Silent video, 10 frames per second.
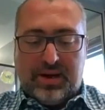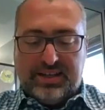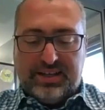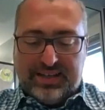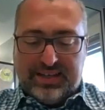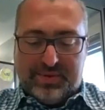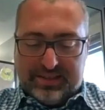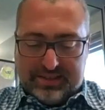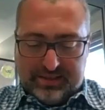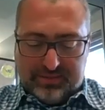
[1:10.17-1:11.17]
I studied
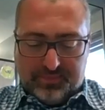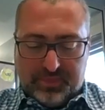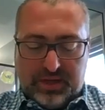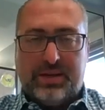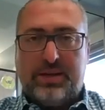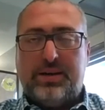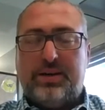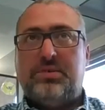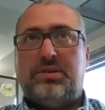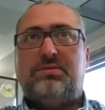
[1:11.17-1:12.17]
medicine.
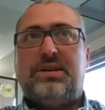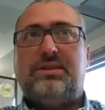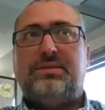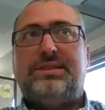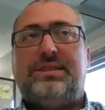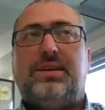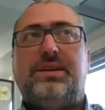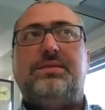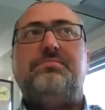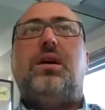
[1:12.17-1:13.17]
Around the
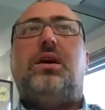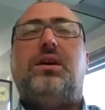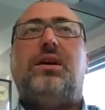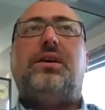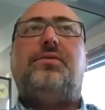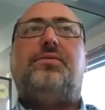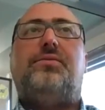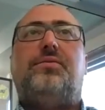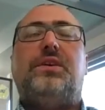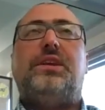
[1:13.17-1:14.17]
time I
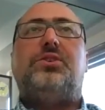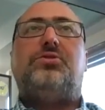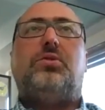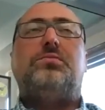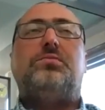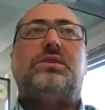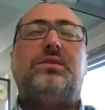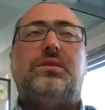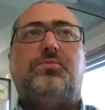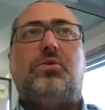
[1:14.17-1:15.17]
finished, or I was
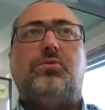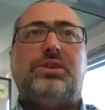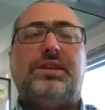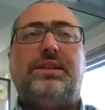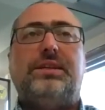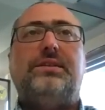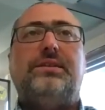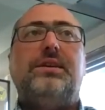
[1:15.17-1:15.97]
approaching